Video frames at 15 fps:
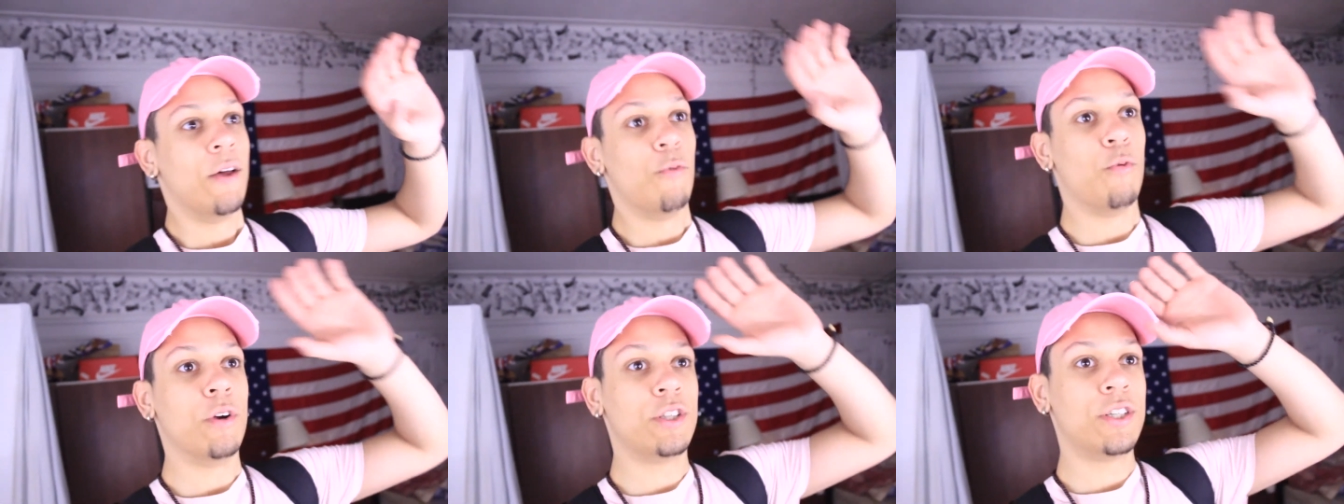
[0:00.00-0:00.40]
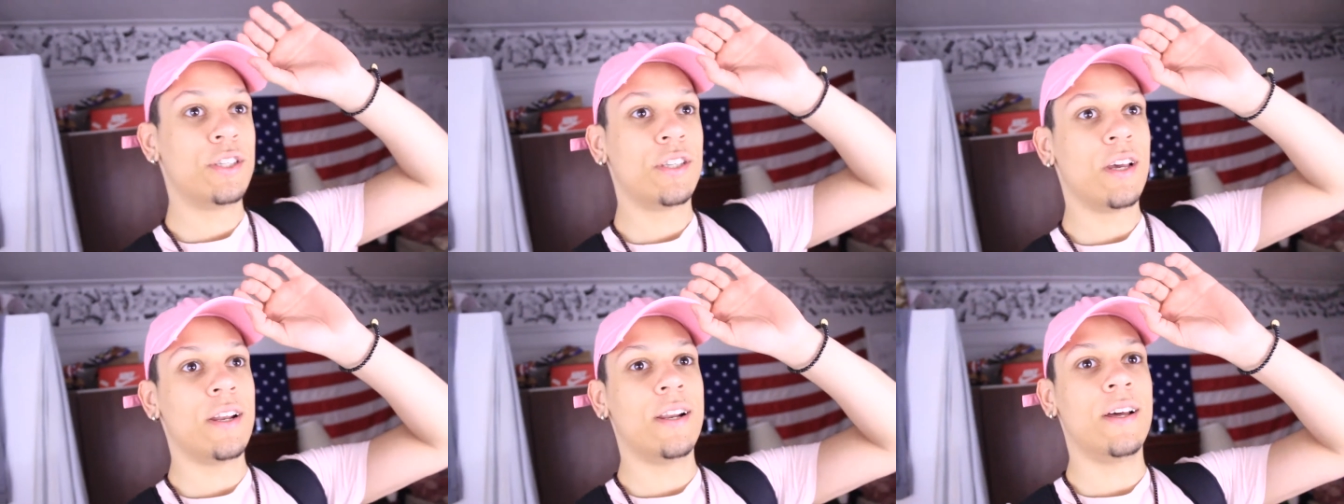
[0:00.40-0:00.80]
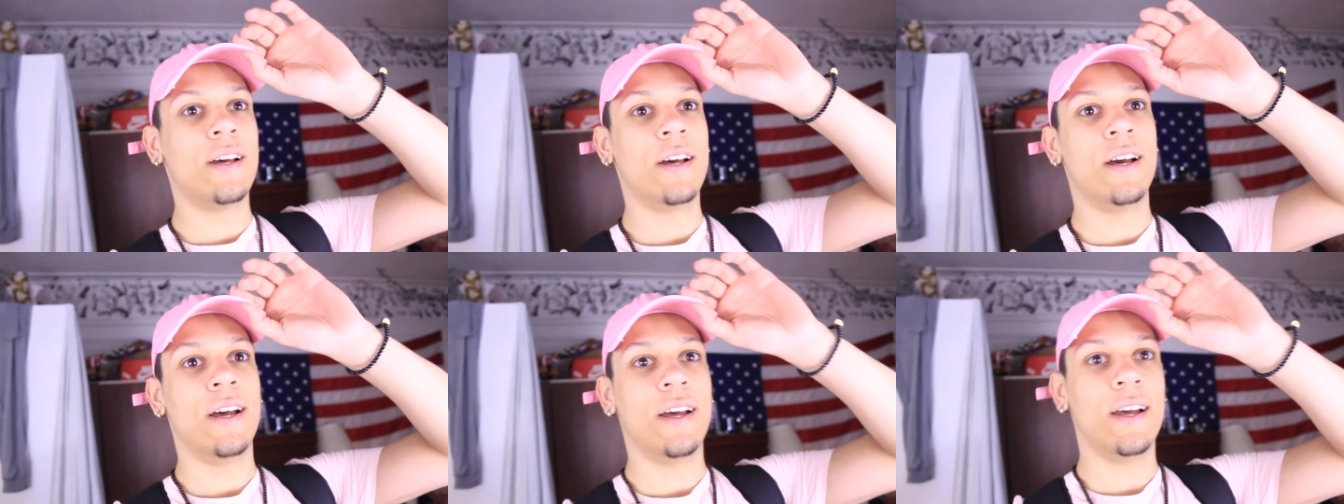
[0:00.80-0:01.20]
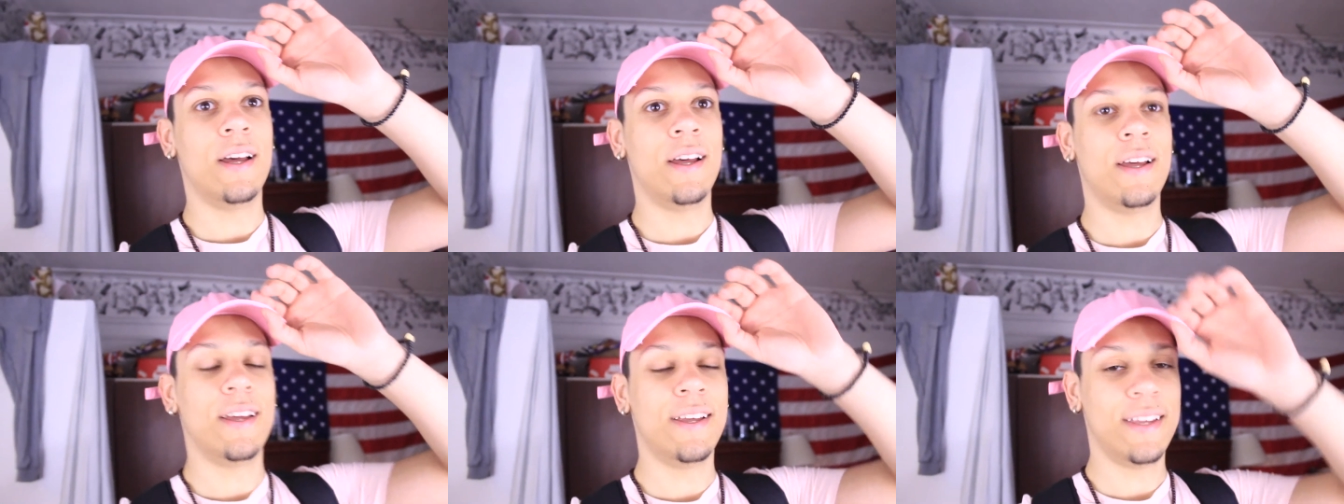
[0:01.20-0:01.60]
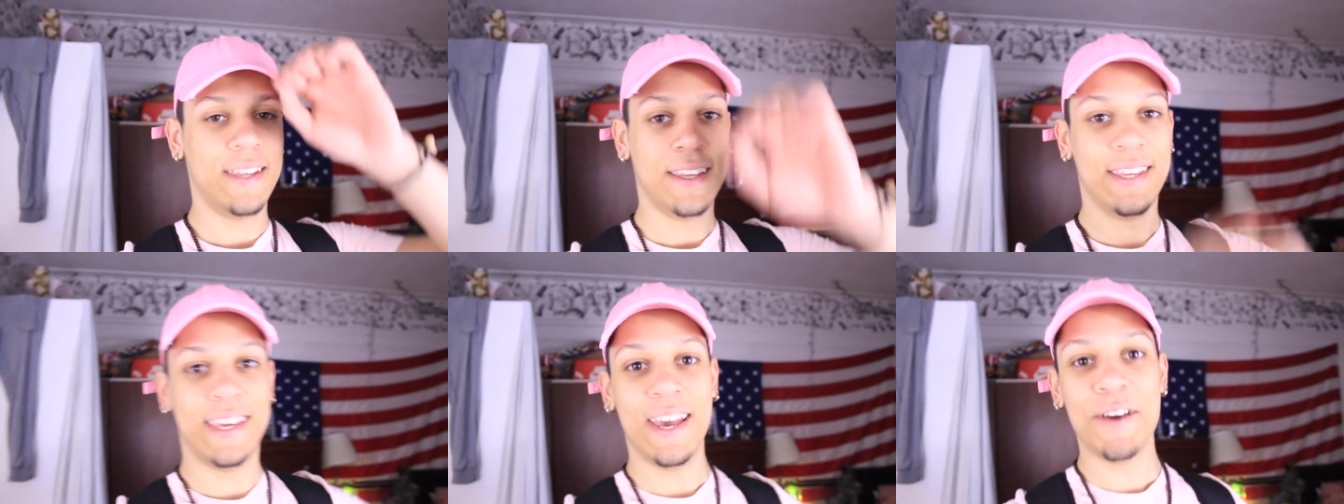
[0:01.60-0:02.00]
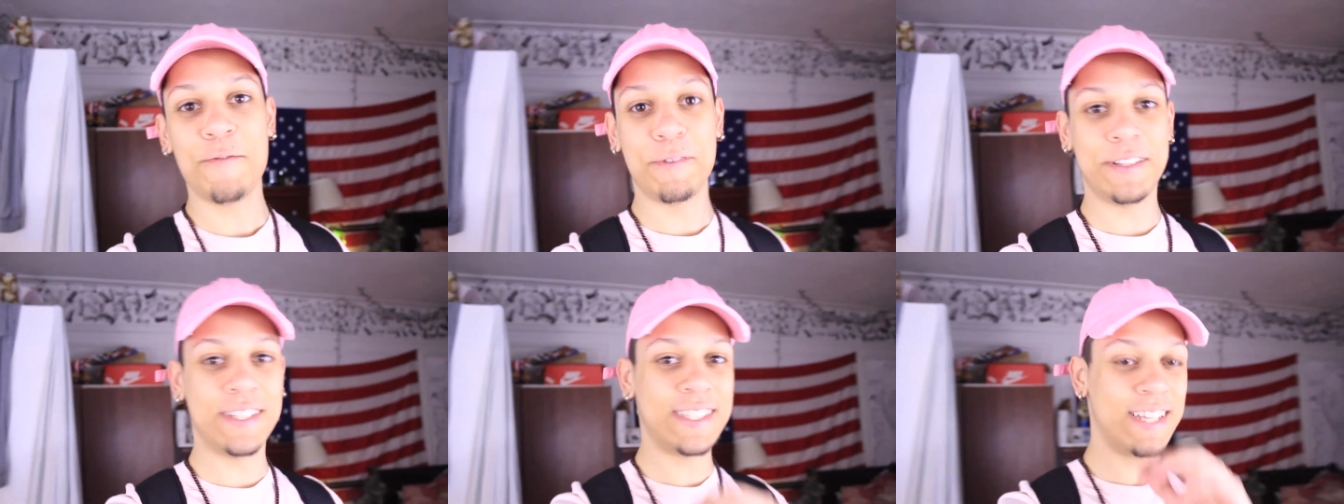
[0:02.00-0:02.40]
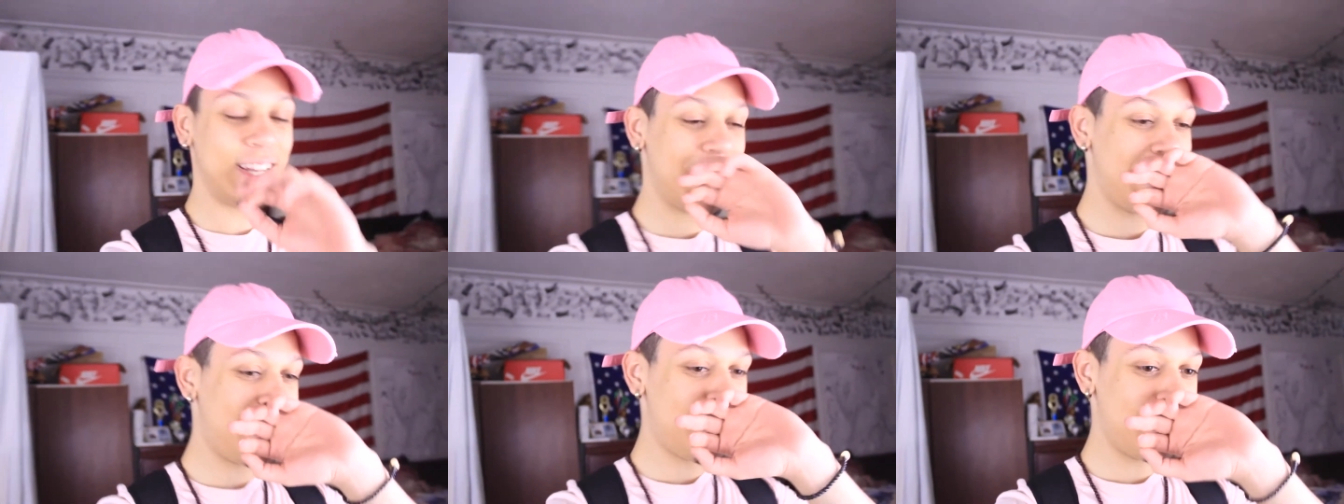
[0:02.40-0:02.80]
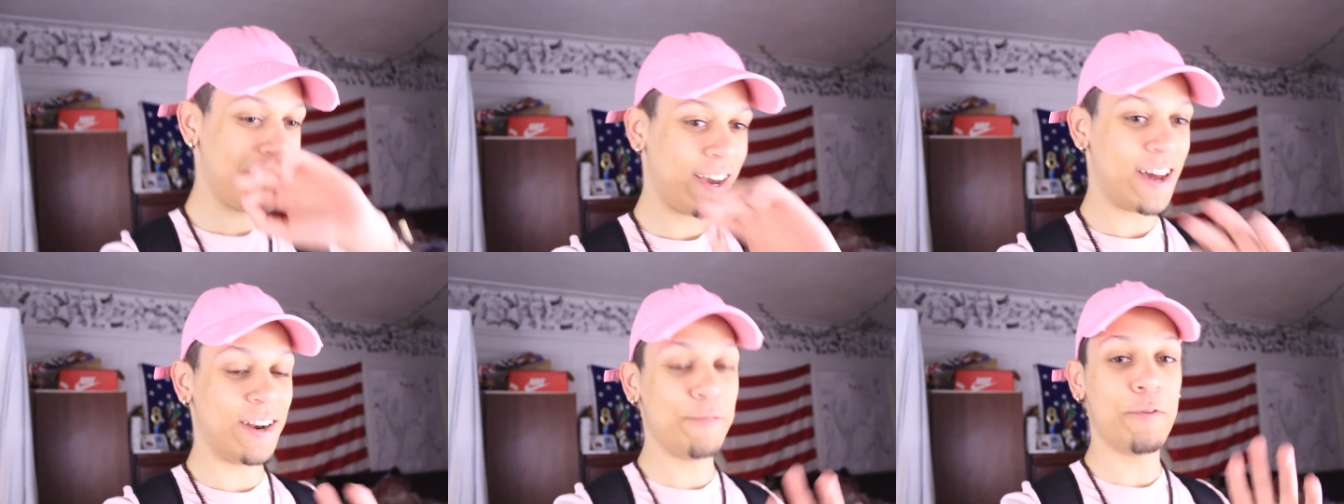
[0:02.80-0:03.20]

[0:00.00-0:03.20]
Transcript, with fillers: we're just gonna, yeah, we're just gonna, oh my god.